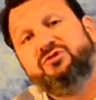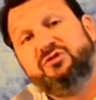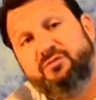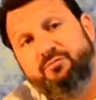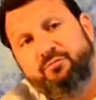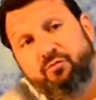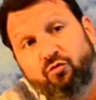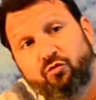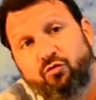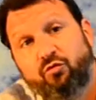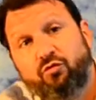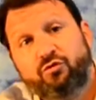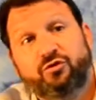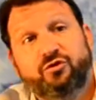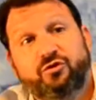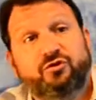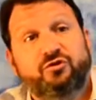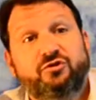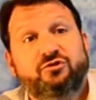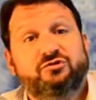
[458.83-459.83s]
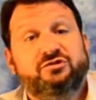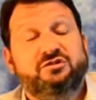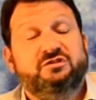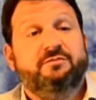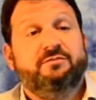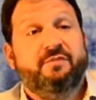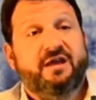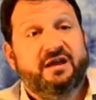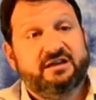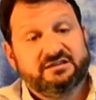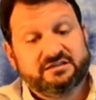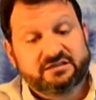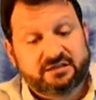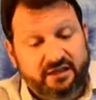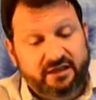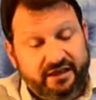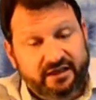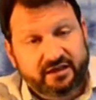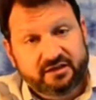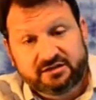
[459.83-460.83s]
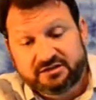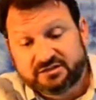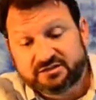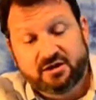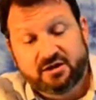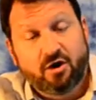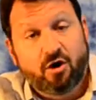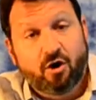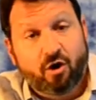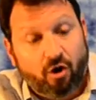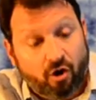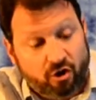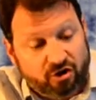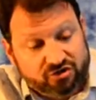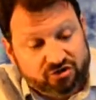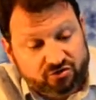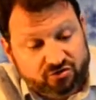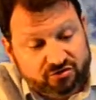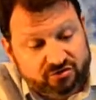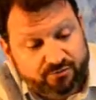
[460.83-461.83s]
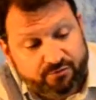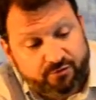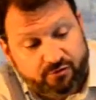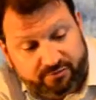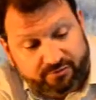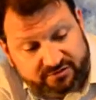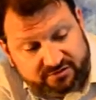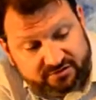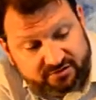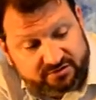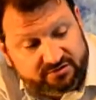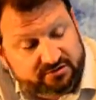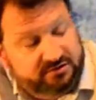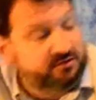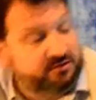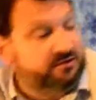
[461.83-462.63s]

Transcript: it to pull, you can use it to make slings. All sorts of purposes.